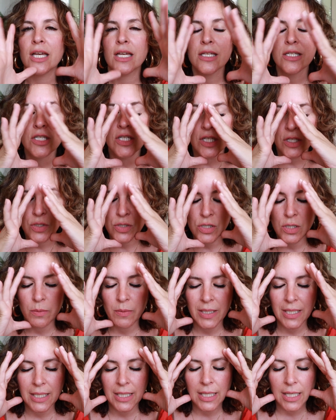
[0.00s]
She used to
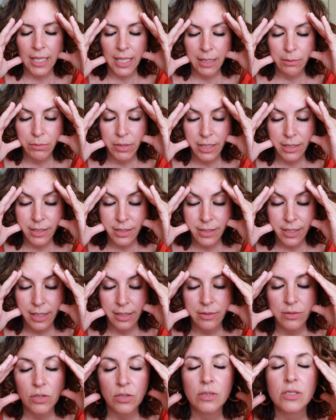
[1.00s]
be a
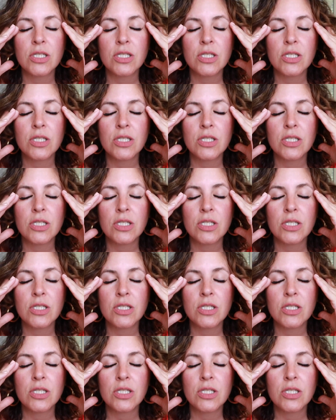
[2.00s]
military,